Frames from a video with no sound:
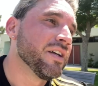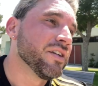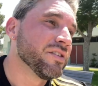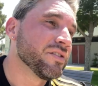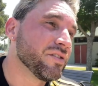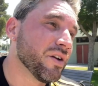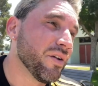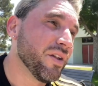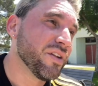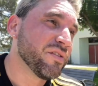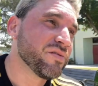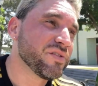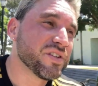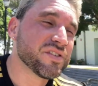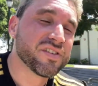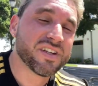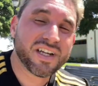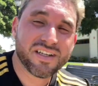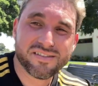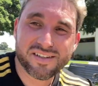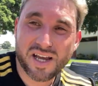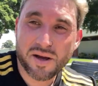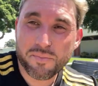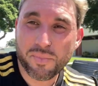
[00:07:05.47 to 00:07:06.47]
So this is just an
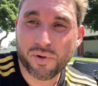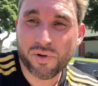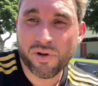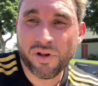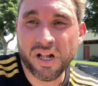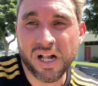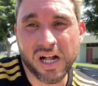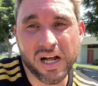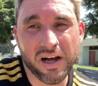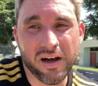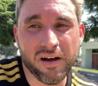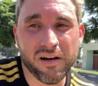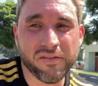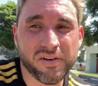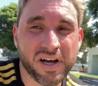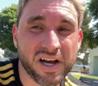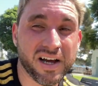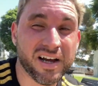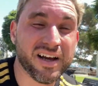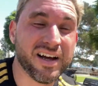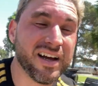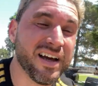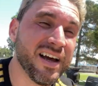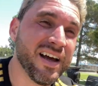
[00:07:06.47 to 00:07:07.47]
example of
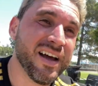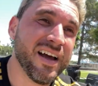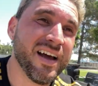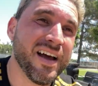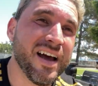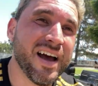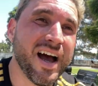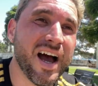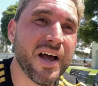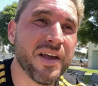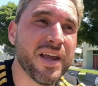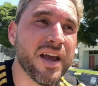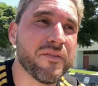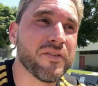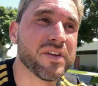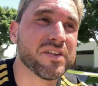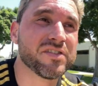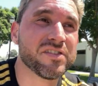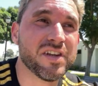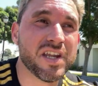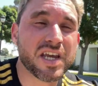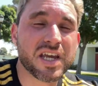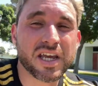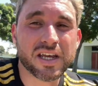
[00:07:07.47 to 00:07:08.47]
how you have to
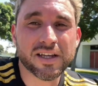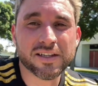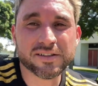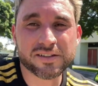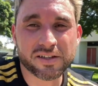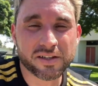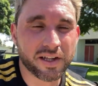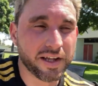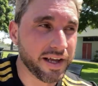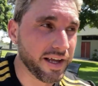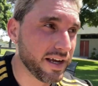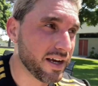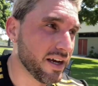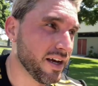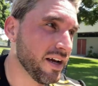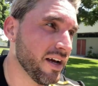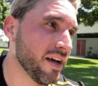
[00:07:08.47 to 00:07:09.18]
sneak in to like